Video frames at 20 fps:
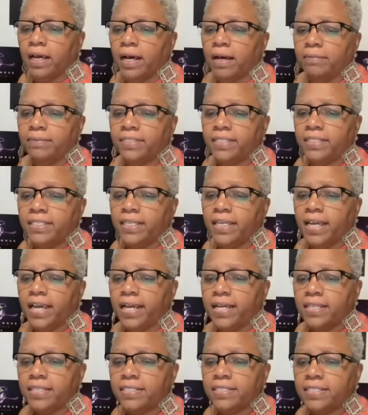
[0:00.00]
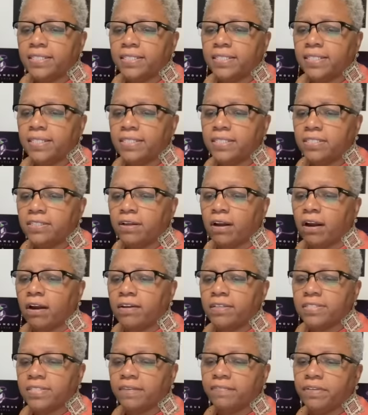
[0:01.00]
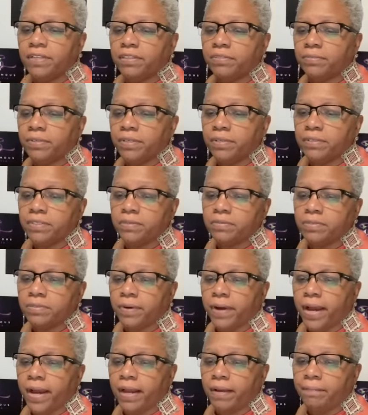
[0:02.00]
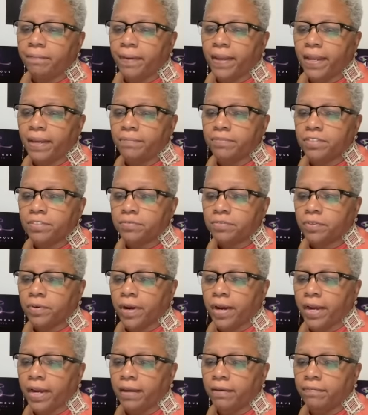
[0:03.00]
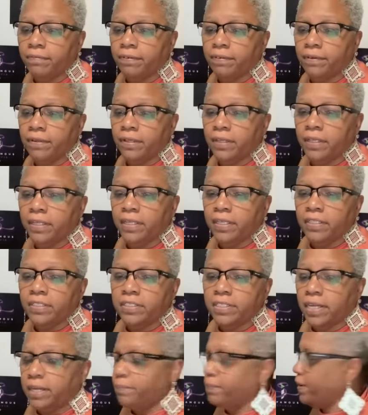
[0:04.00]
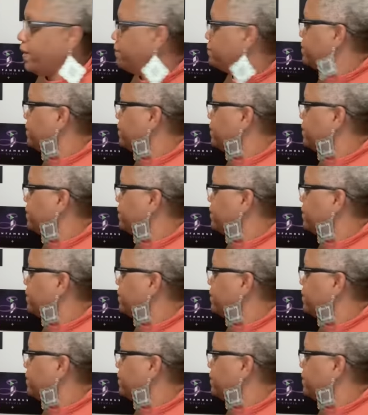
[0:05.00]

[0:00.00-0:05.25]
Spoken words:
DD Star 73 subscribe. Pam subscribe. Pam